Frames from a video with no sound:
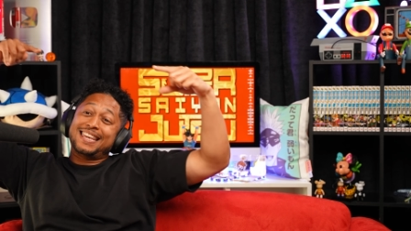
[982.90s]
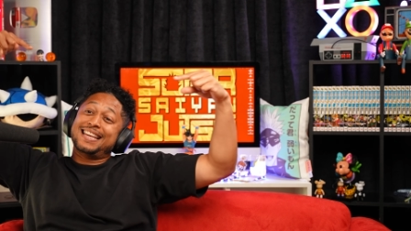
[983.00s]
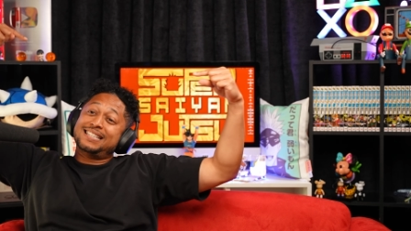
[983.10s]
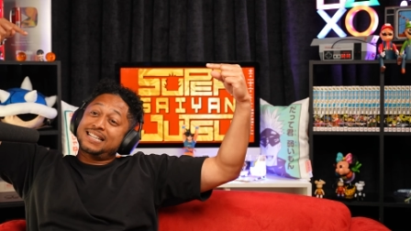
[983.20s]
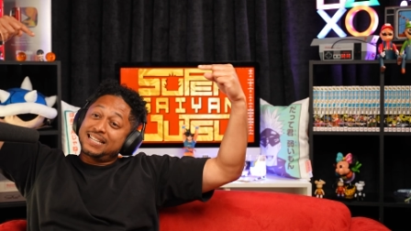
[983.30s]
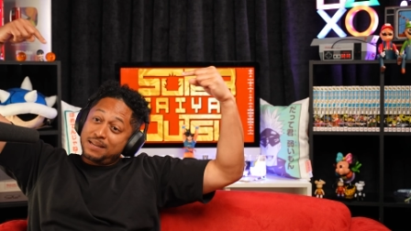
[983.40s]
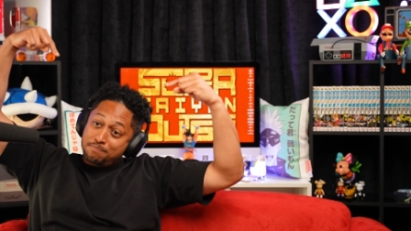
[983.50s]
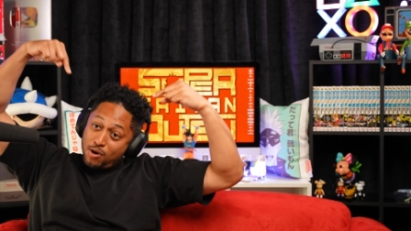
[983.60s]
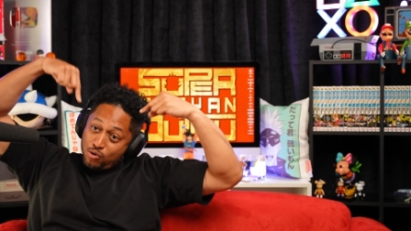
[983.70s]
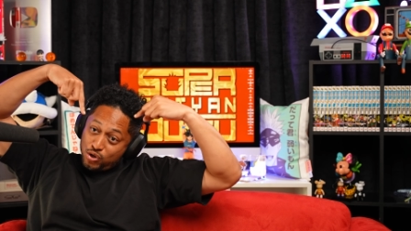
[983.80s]
Gets in his
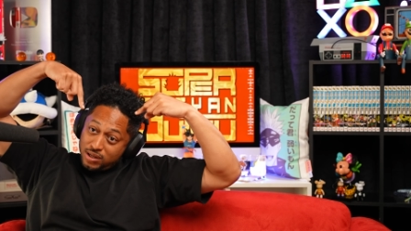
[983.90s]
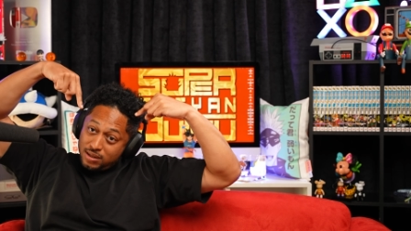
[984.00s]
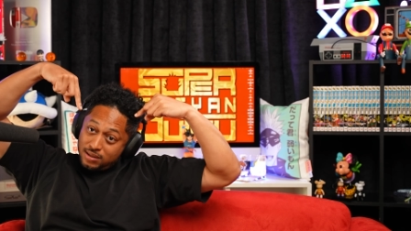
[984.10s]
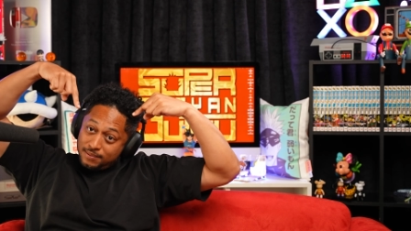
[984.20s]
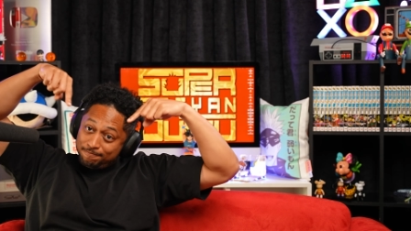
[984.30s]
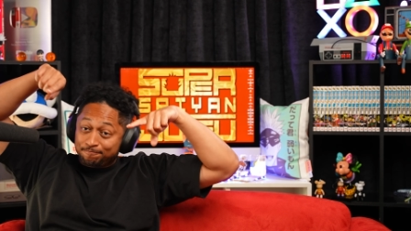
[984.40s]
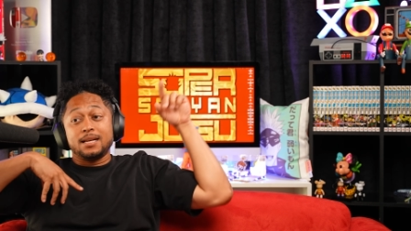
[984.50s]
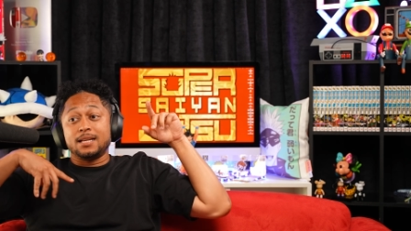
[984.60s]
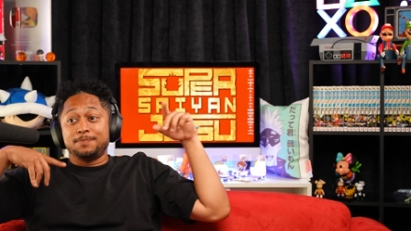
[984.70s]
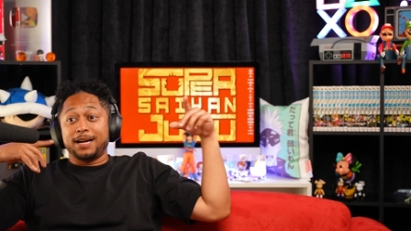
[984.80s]
emotions.
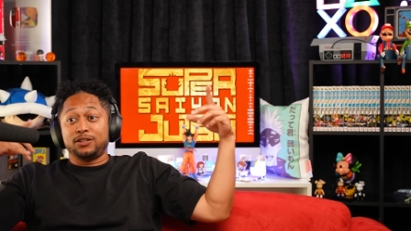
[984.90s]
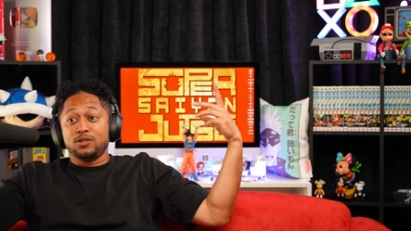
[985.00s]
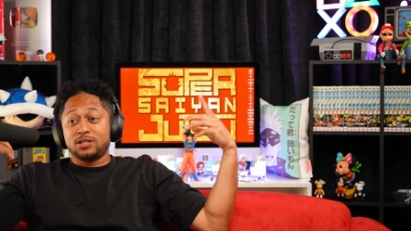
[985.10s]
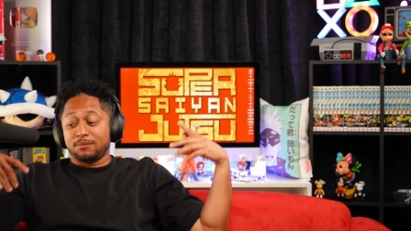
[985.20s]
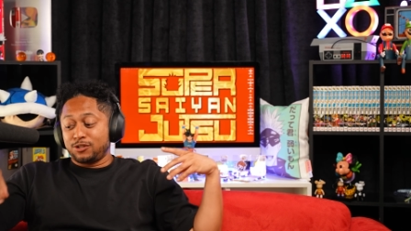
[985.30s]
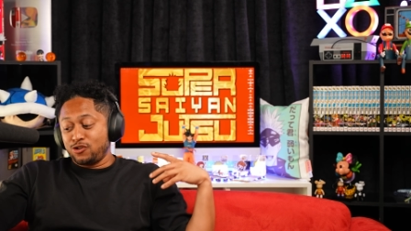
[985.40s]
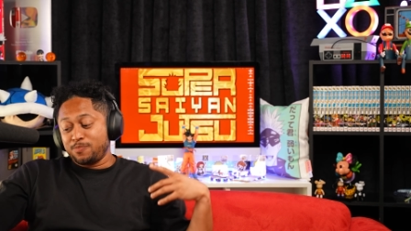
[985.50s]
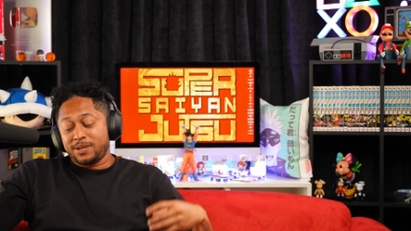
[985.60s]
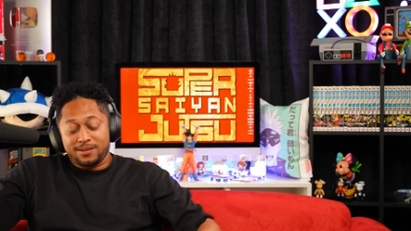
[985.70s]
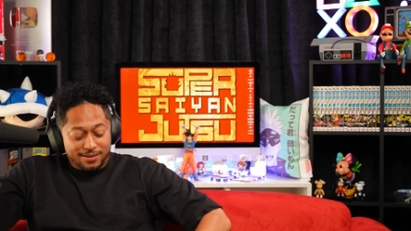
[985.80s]
Is about to do something
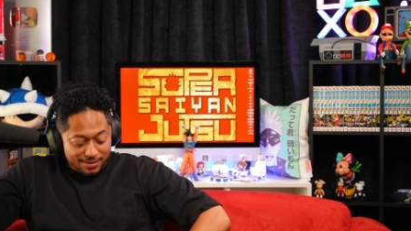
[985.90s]
stupid.